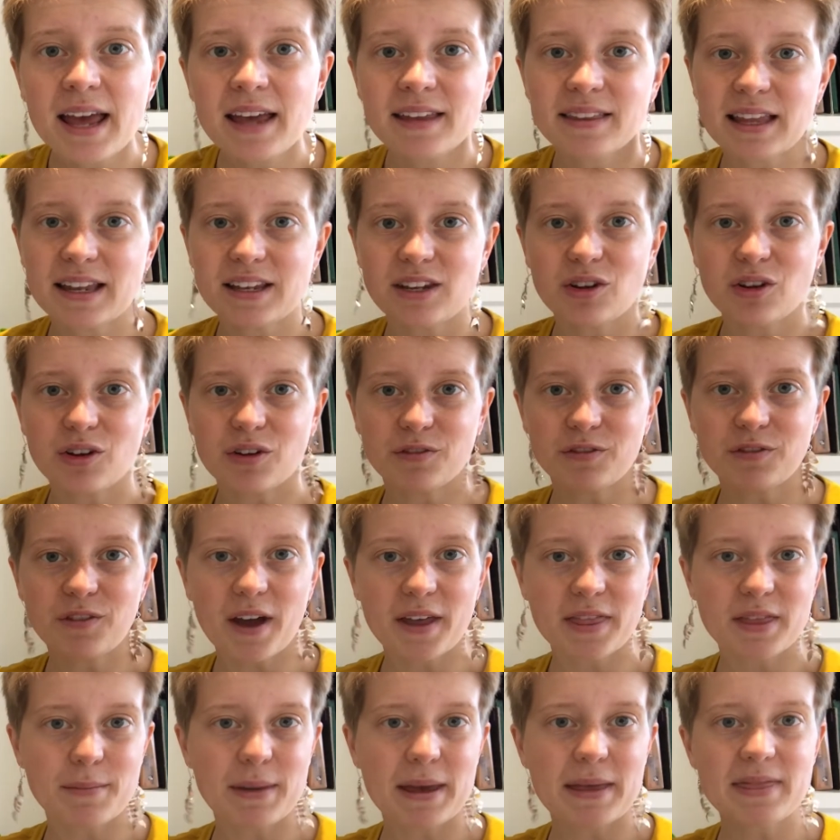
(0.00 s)
then you can
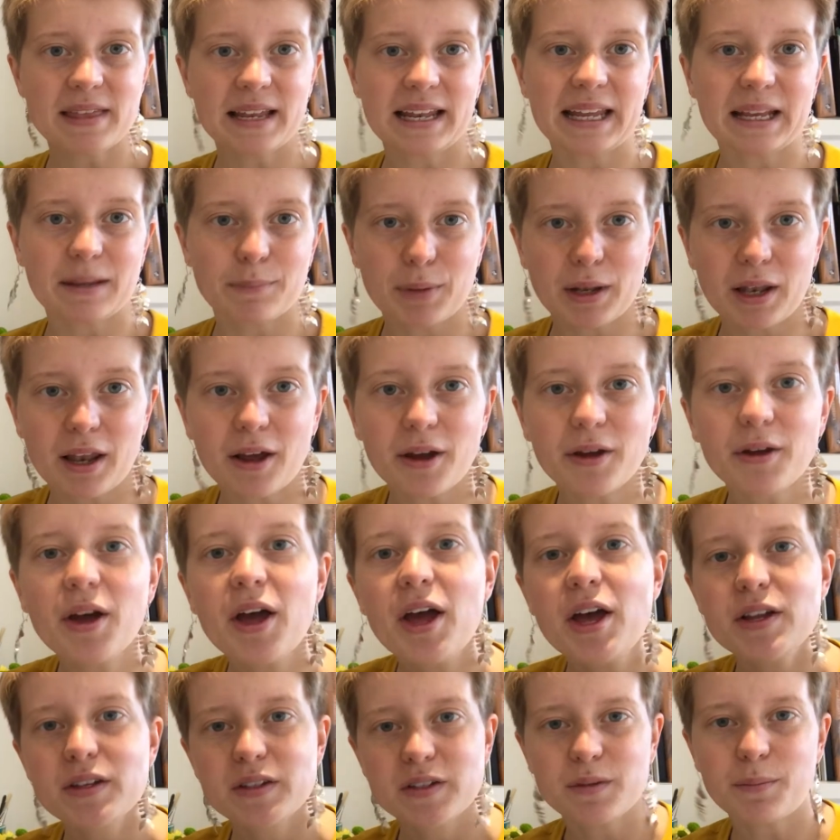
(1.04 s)
find them in the link below
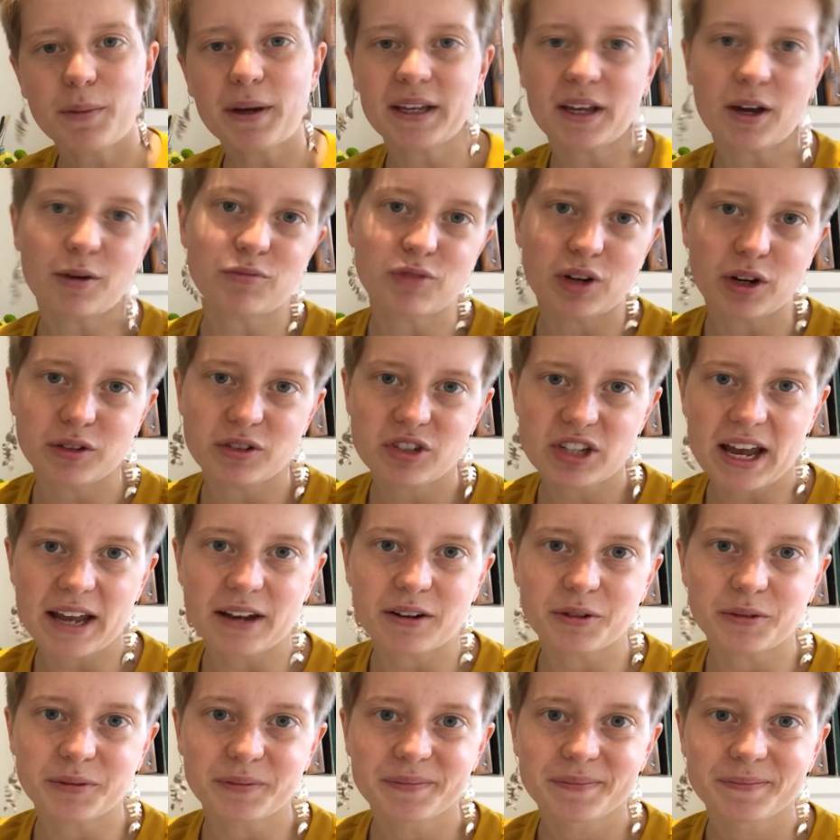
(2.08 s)
to my Gumroad
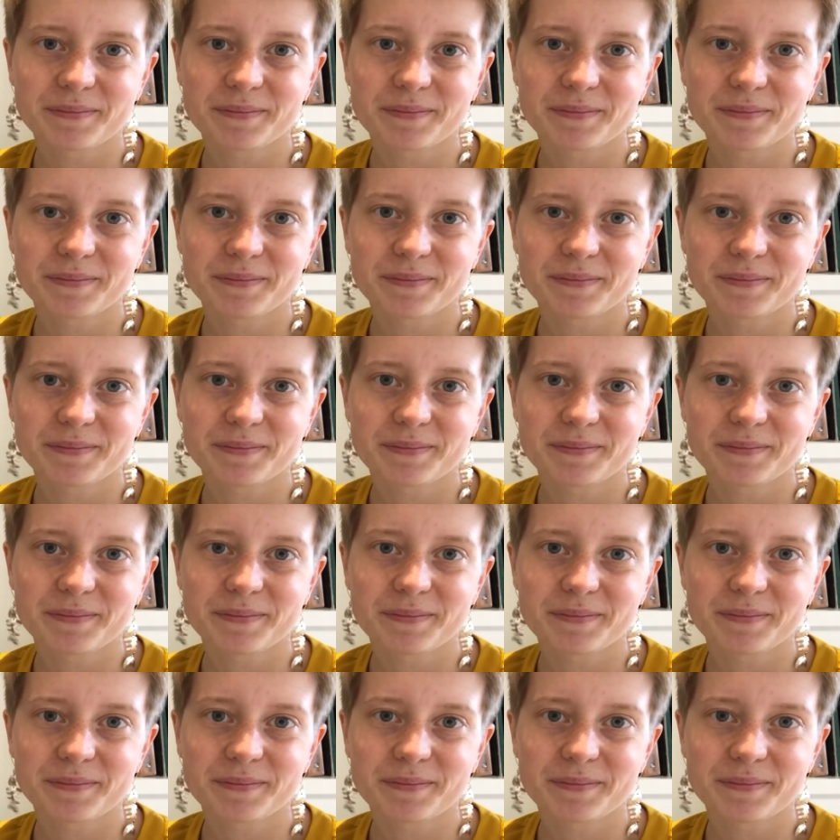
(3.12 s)
channel.